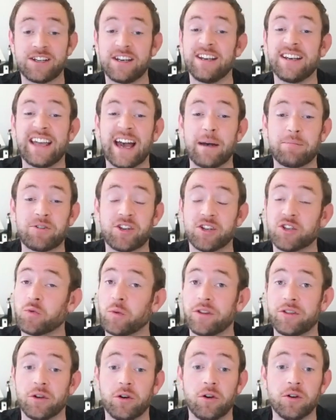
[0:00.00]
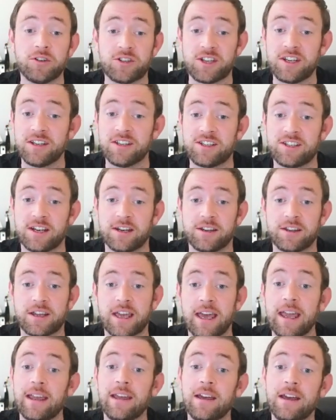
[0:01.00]
and captures with the horsey instead of the
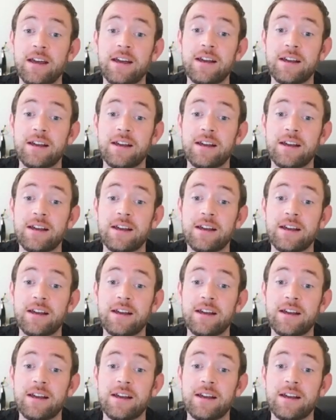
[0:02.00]
king,